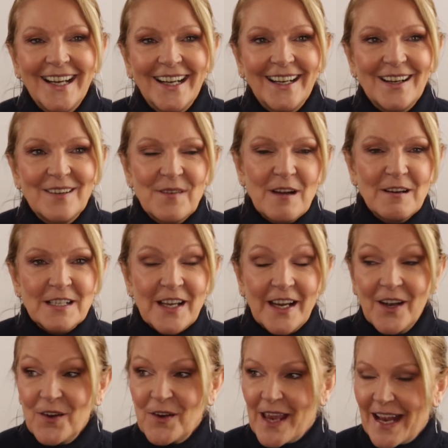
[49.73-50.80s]
Where was
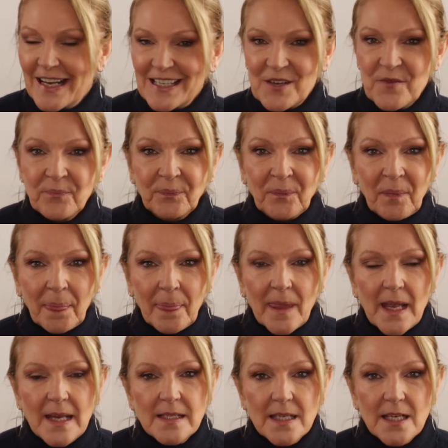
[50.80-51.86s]
I? Oh yes,
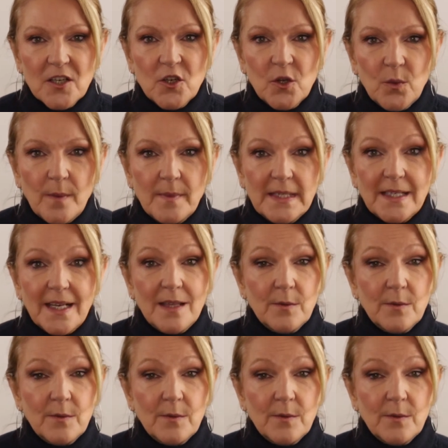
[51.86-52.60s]
International Women's Day.